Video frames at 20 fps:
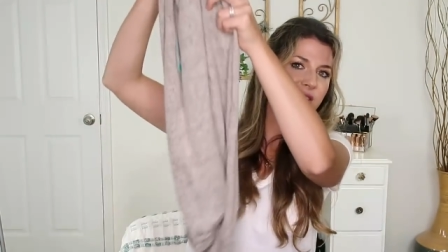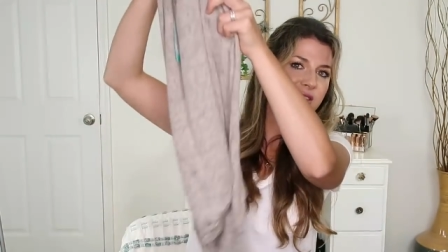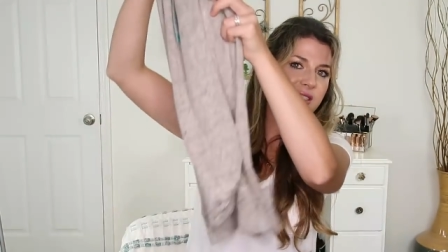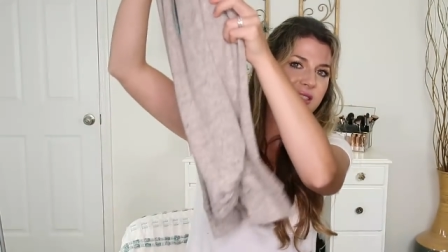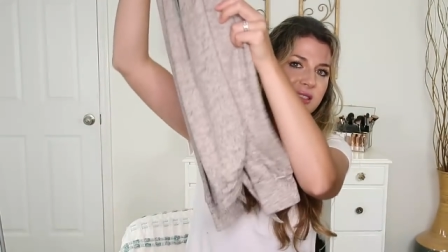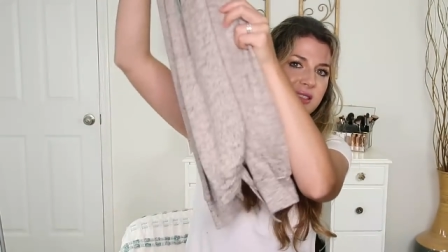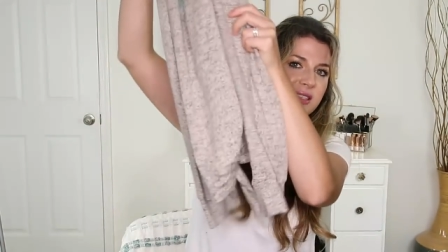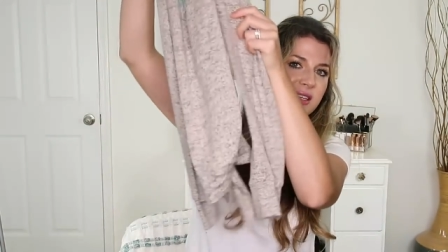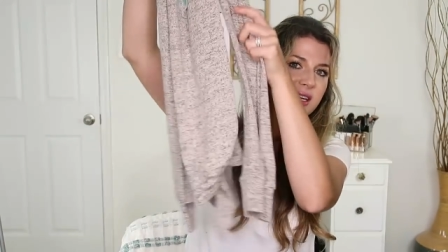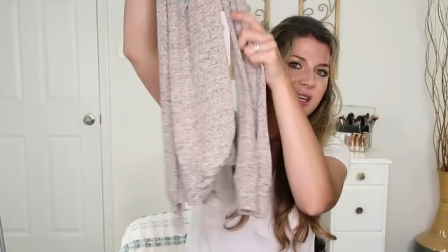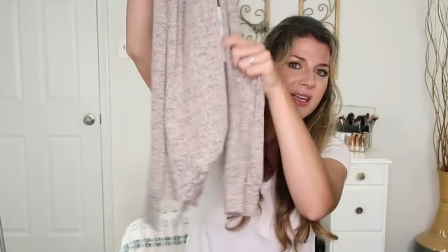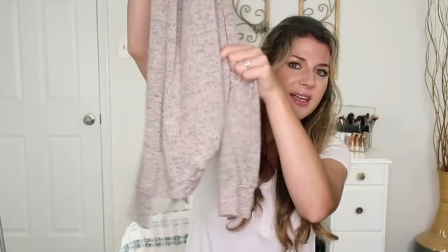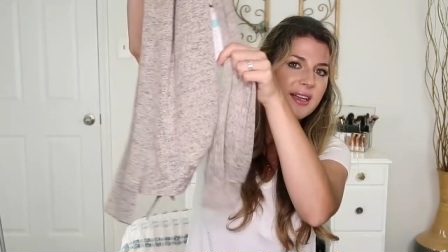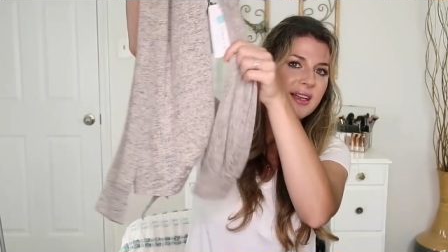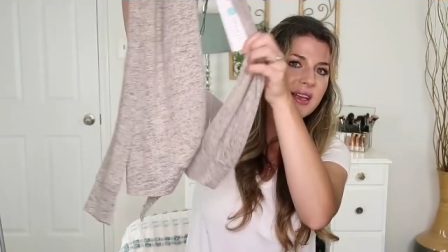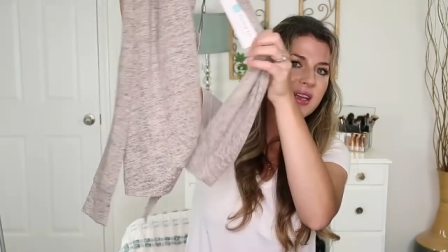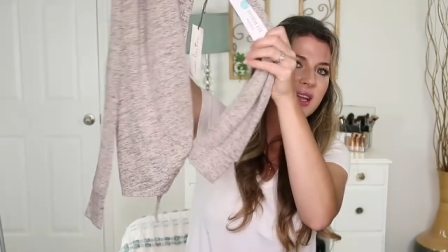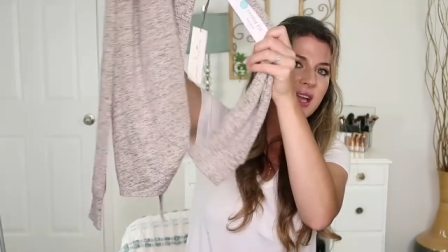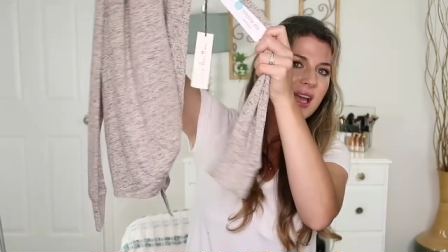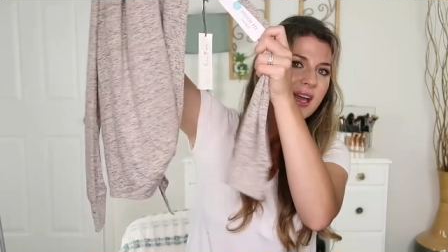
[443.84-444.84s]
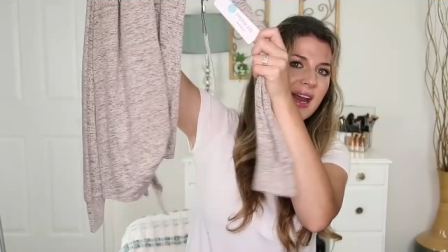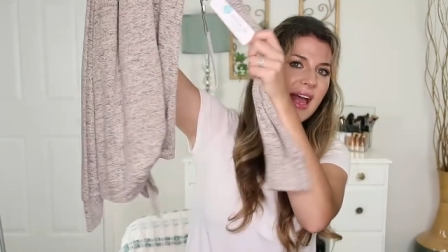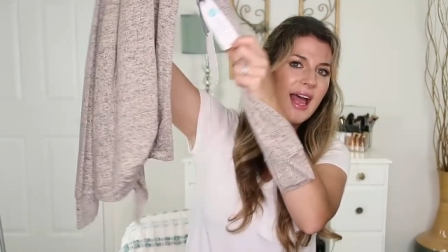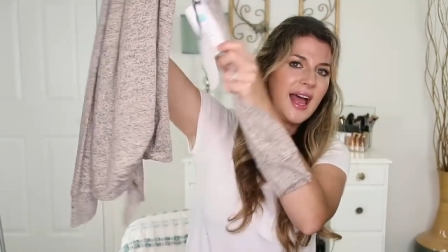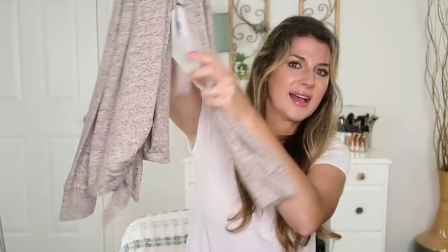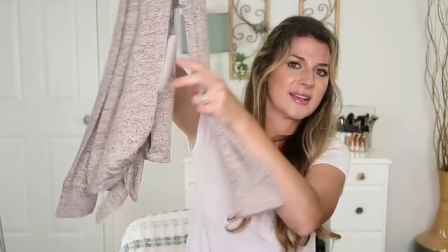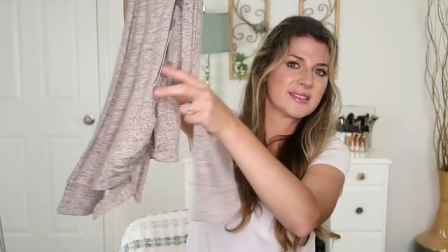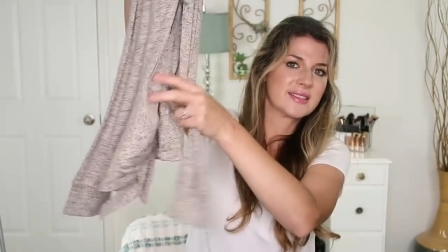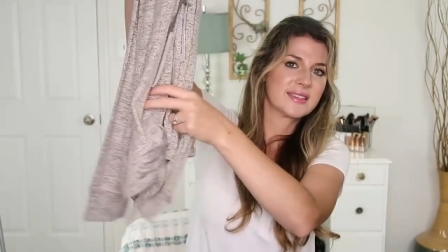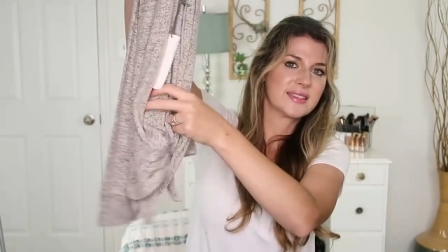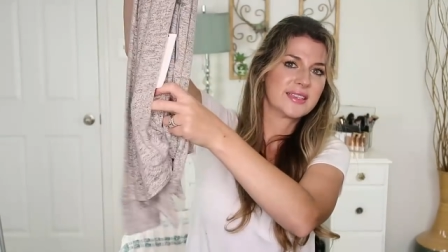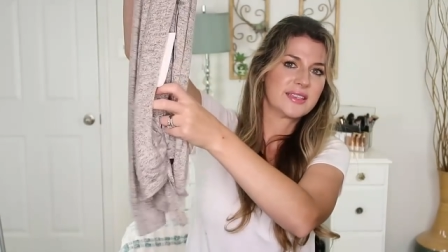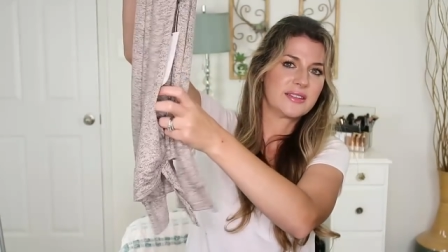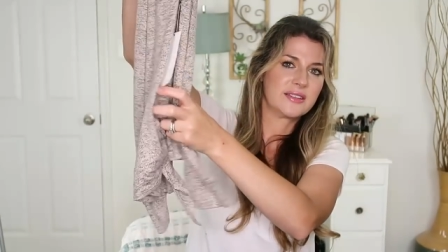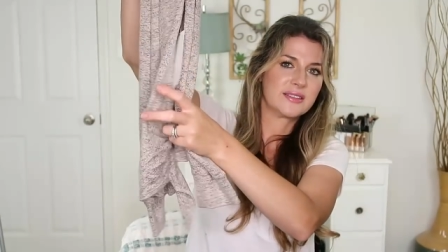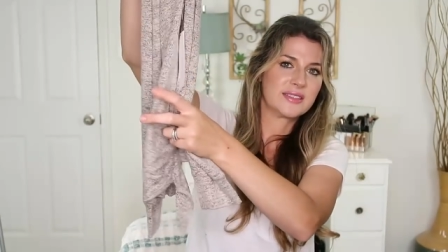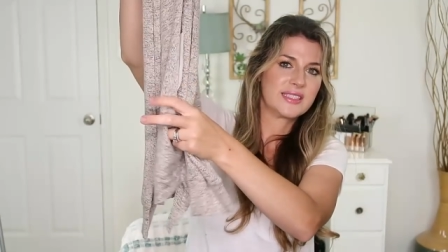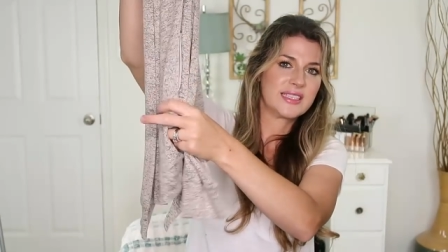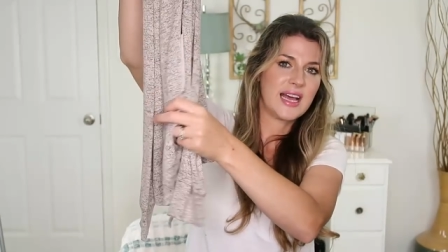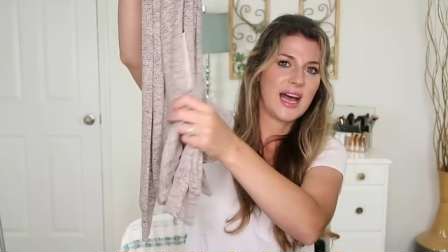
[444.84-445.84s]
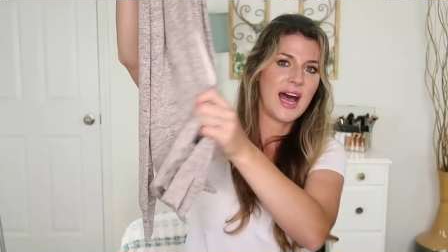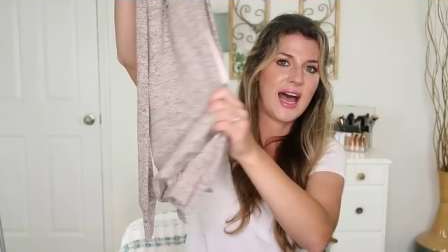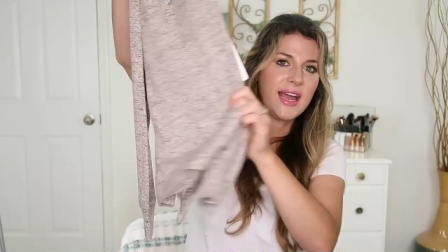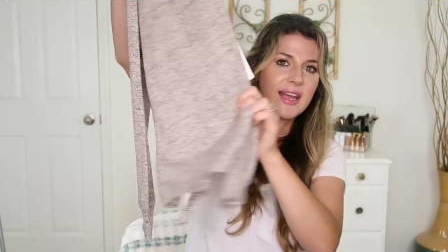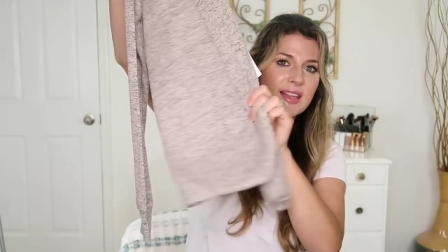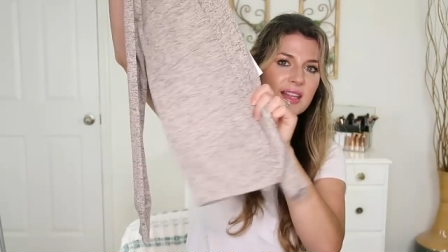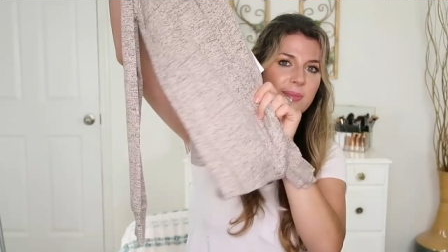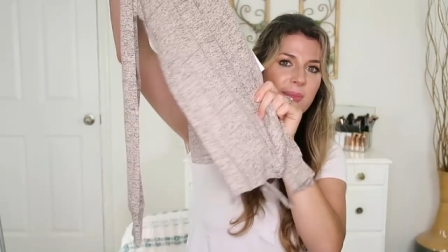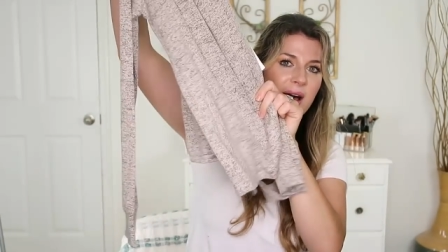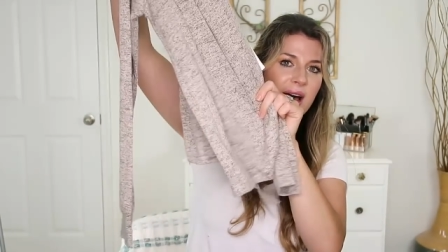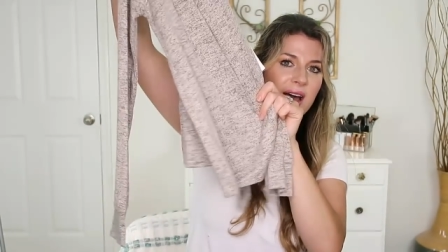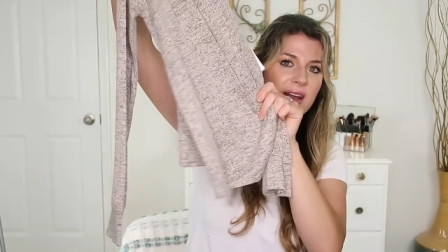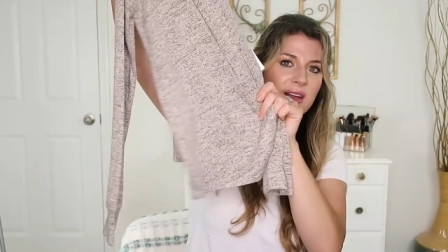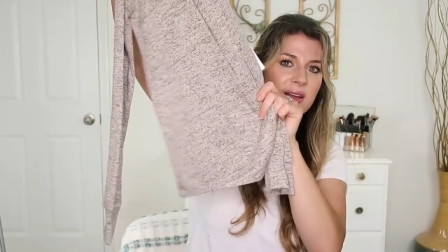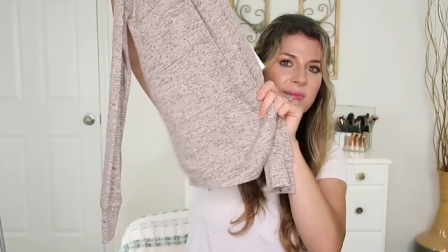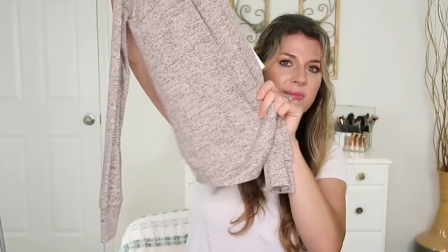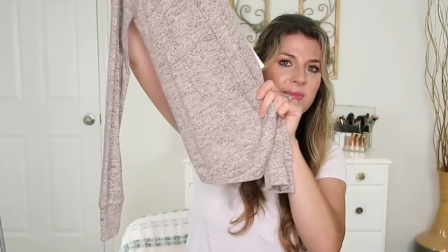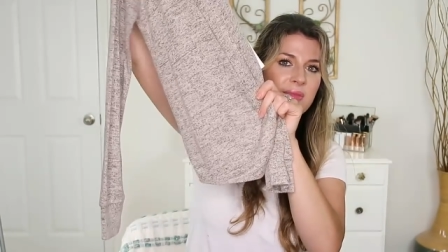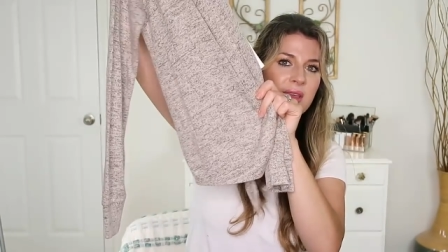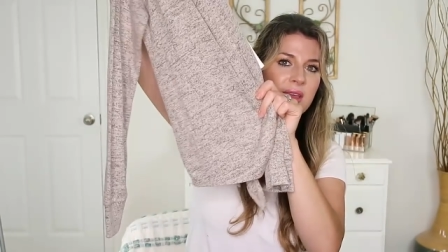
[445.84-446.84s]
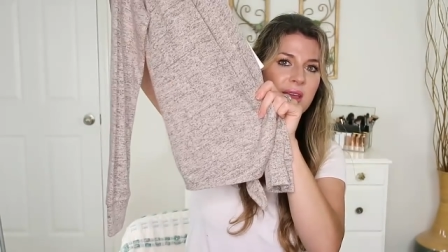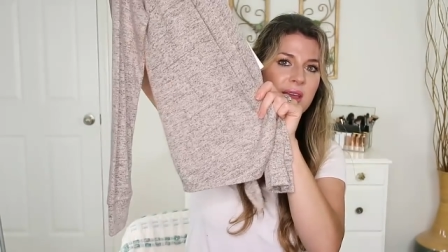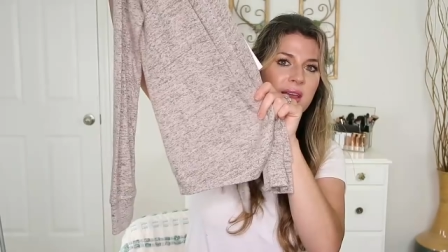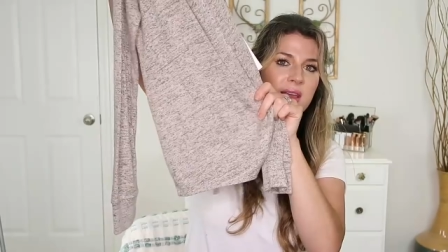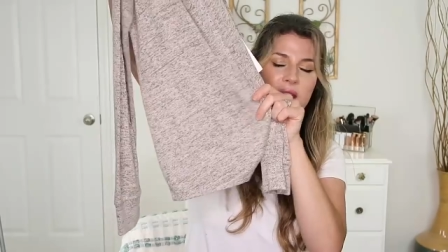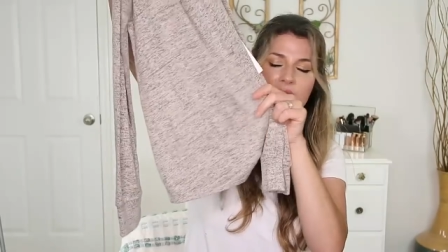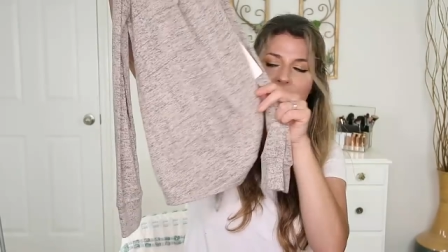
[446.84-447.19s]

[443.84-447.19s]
jersey tee. It has a little tie at the bottom.